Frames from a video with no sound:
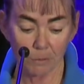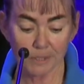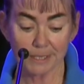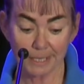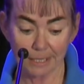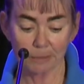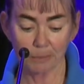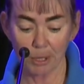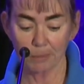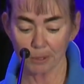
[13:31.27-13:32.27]
attended
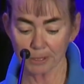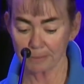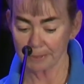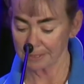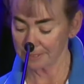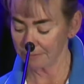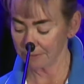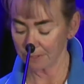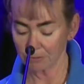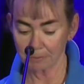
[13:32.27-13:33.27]
by approximately
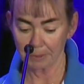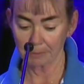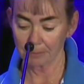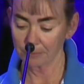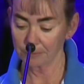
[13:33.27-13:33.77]
700 people.